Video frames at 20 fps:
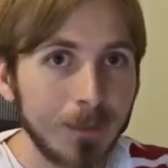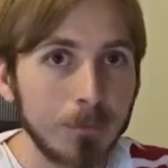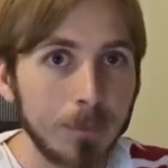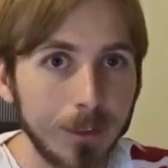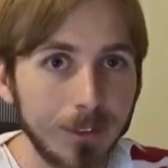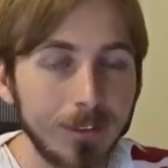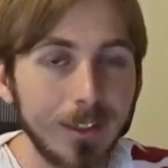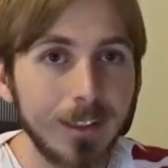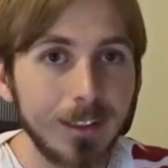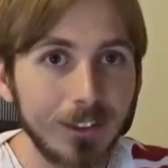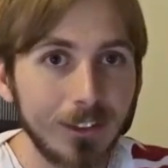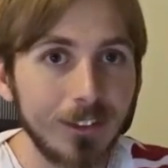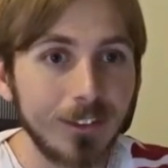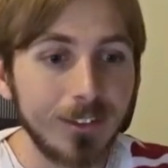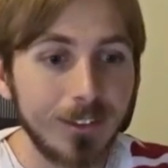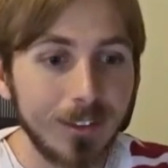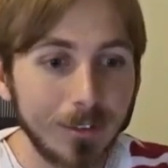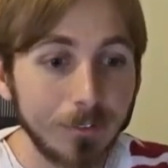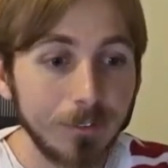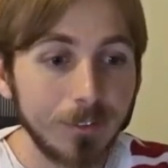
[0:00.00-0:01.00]
But yeah, you
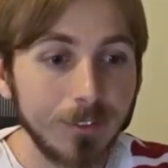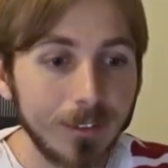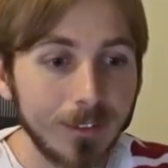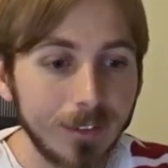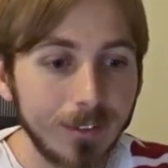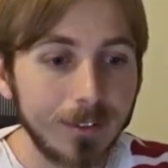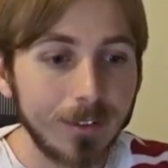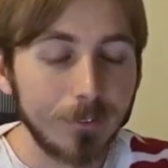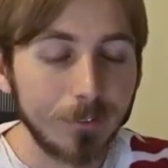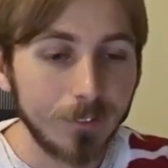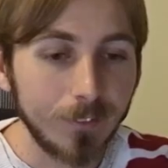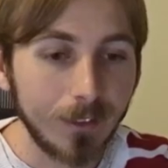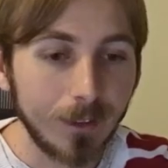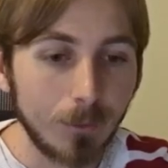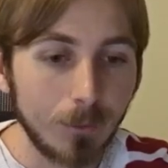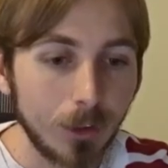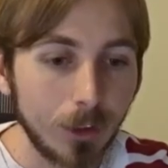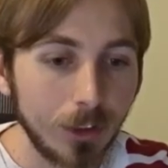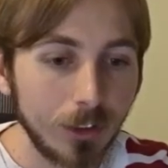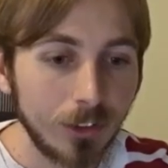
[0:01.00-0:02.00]
should definitely
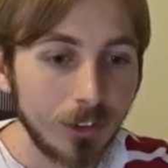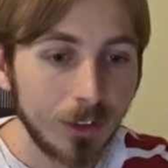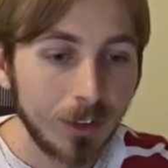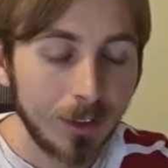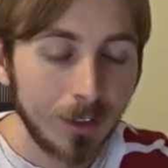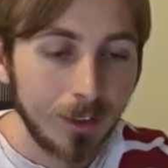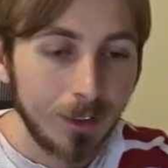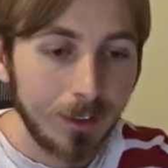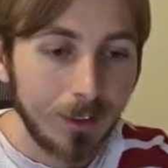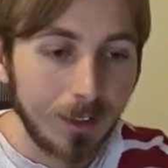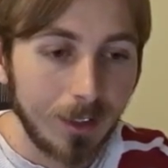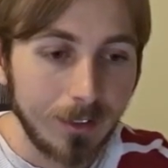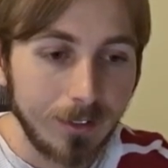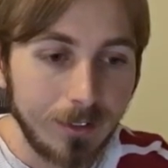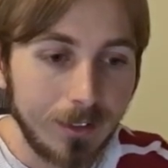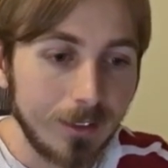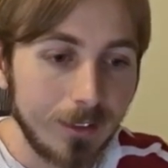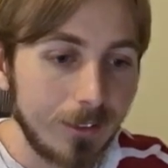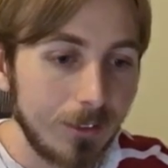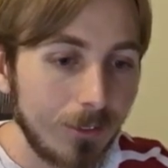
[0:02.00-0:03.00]
watch. And
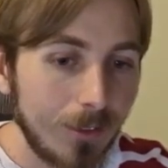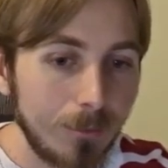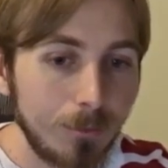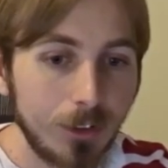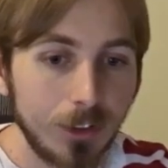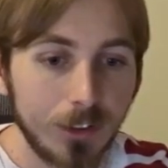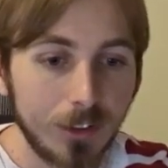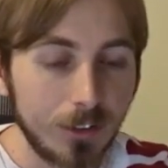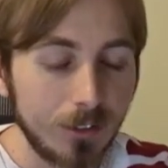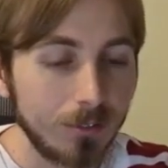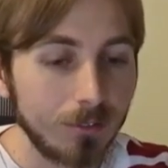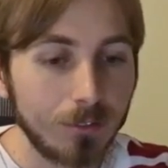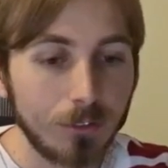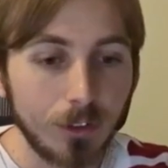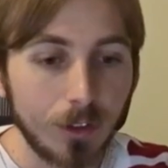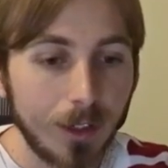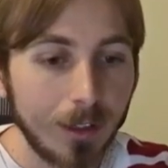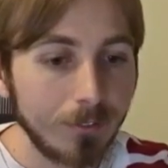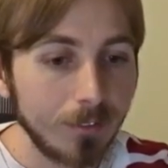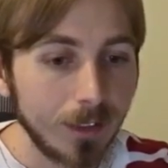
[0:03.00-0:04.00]
yeah, so I'm just
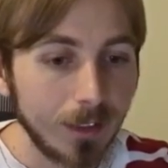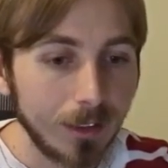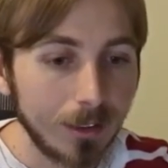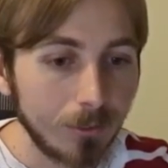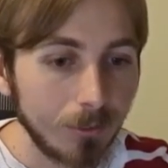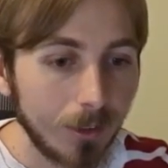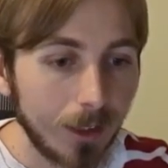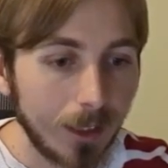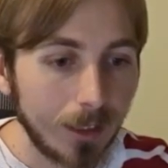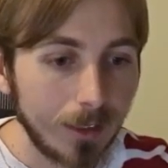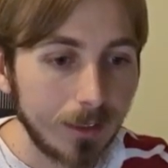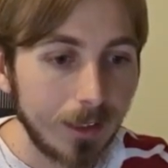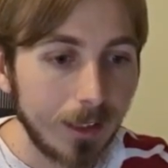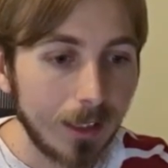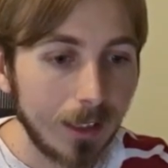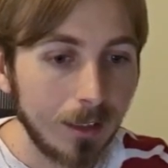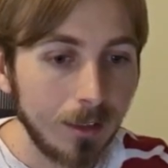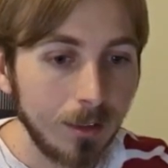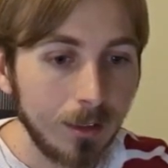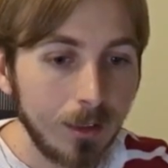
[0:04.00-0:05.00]
diving in right
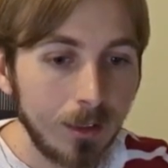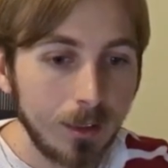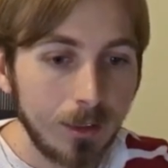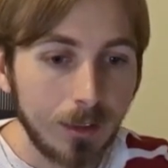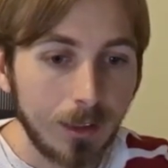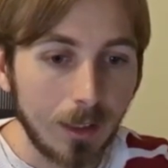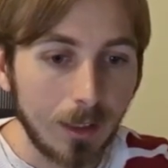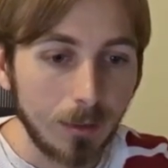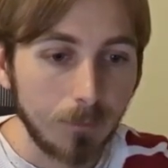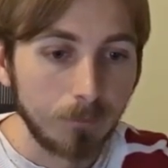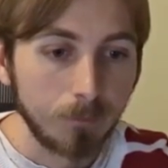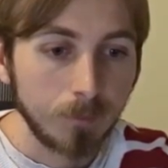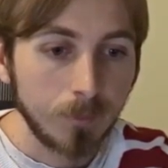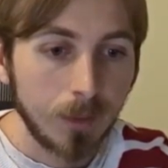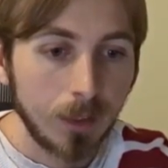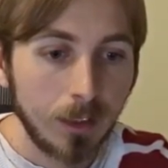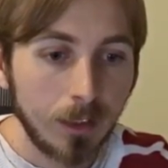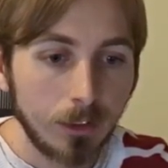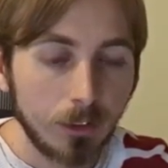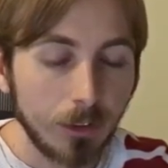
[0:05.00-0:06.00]
now,
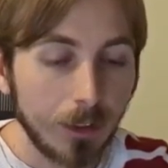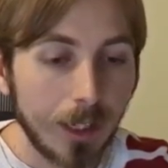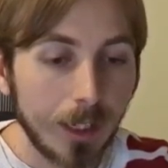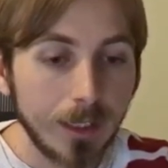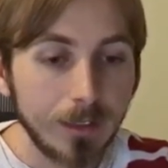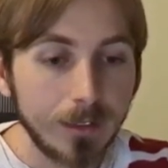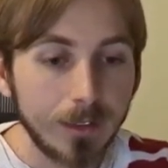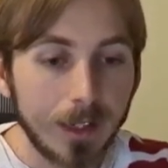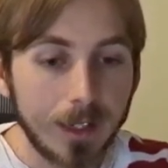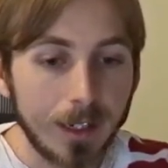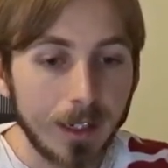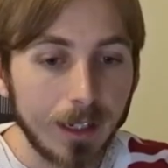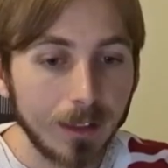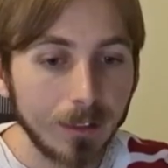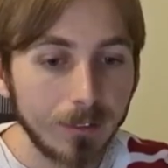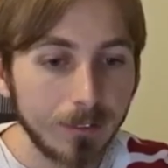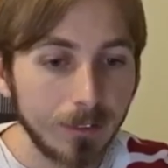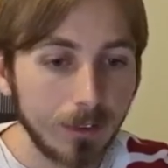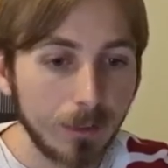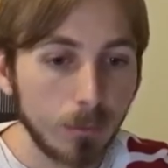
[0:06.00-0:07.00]
creating the
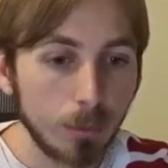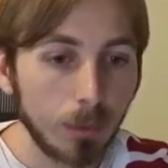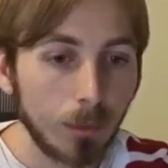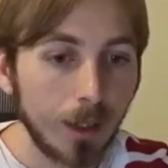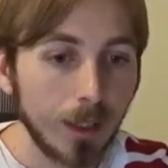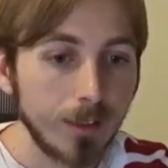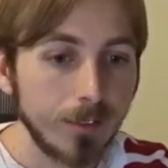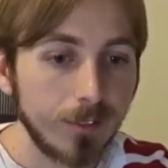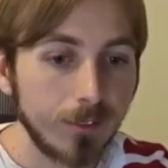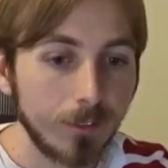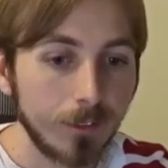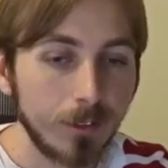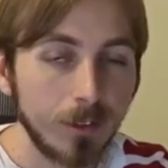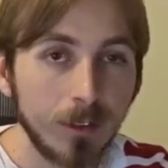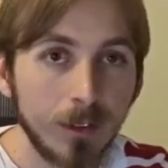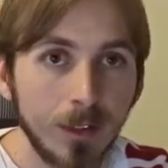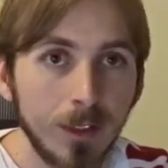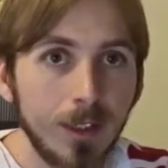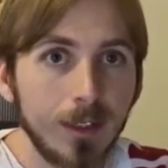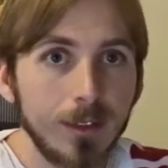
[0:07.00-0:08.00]
house and the price one.
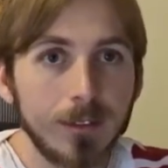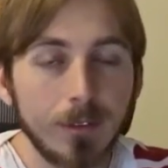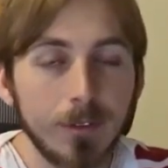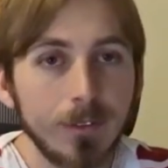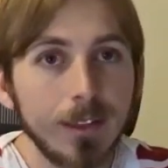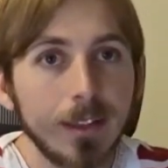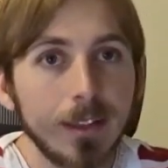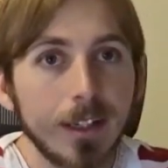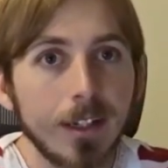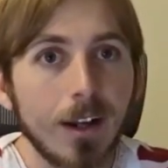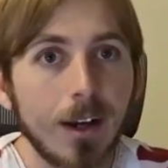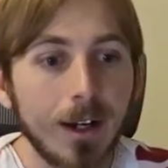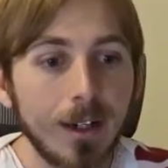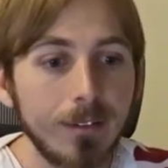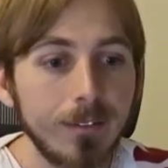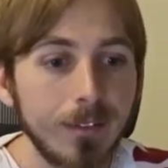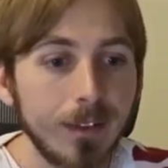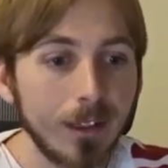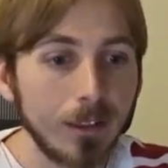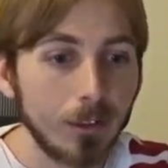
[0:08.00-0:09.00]
Something that I
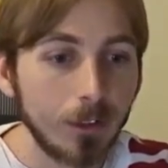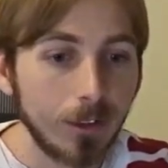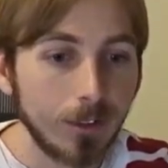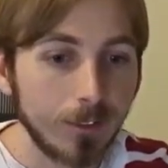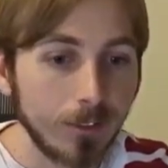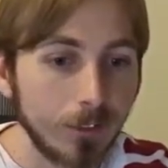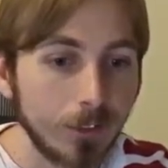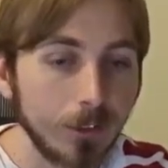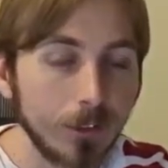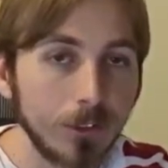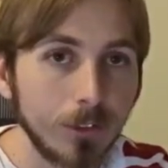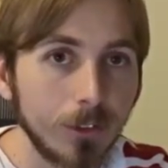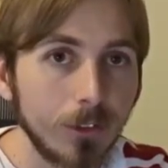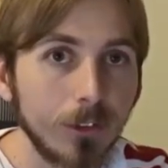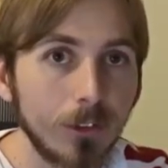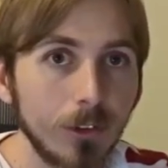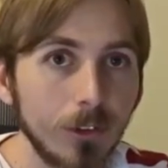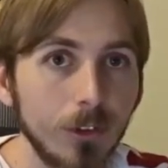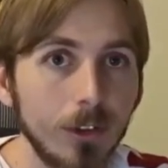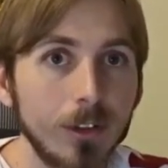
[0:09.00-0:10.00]
think is going to look
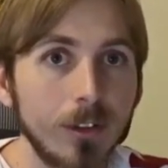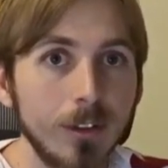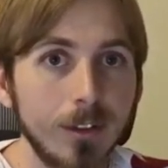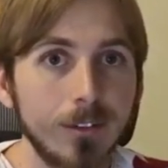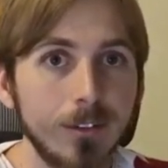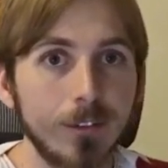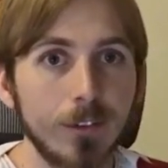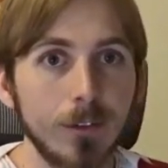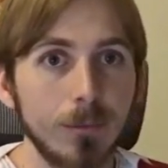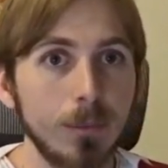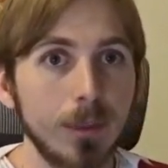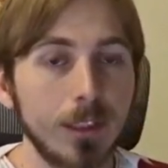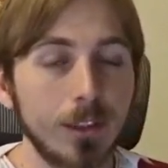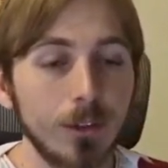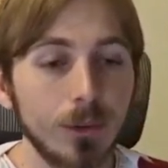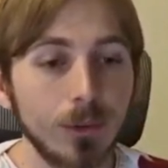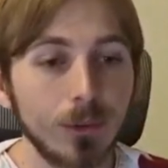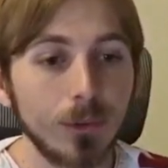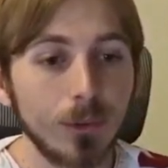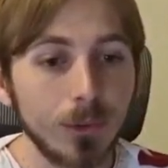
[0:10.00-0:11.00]
good, is going to be
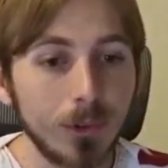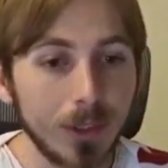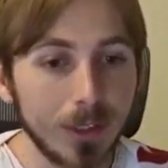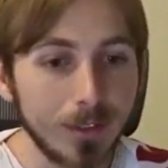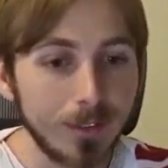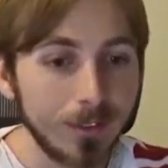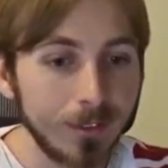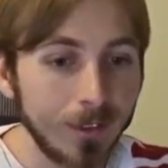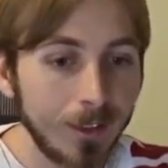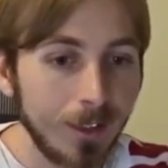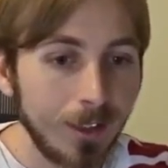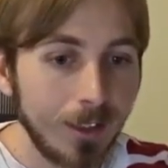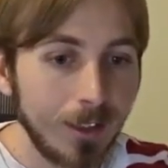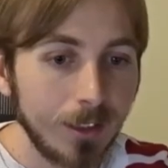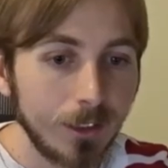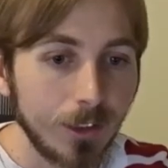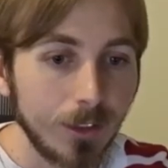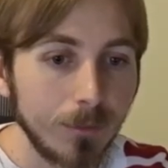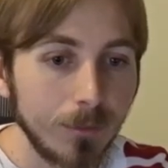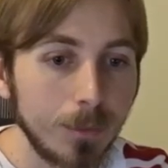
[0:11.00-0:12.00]
cool, is
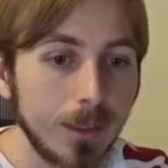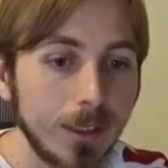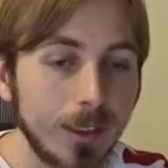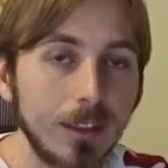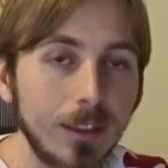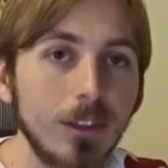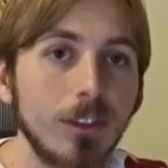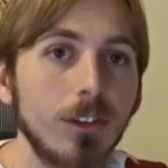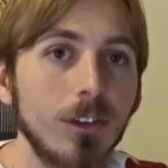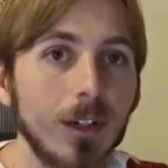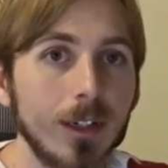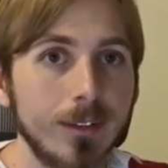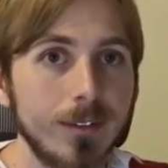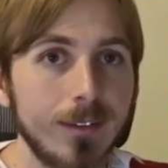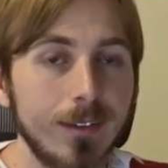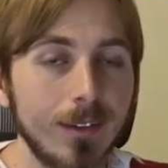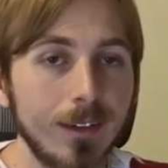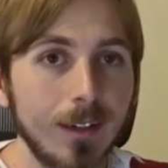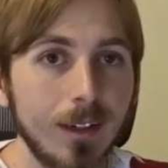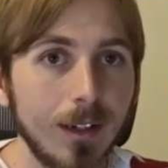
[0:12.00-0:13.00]
going to be
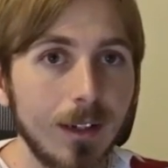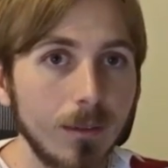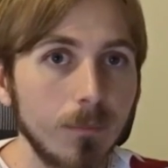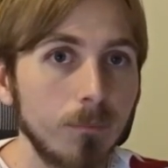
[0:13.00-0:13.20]
interesting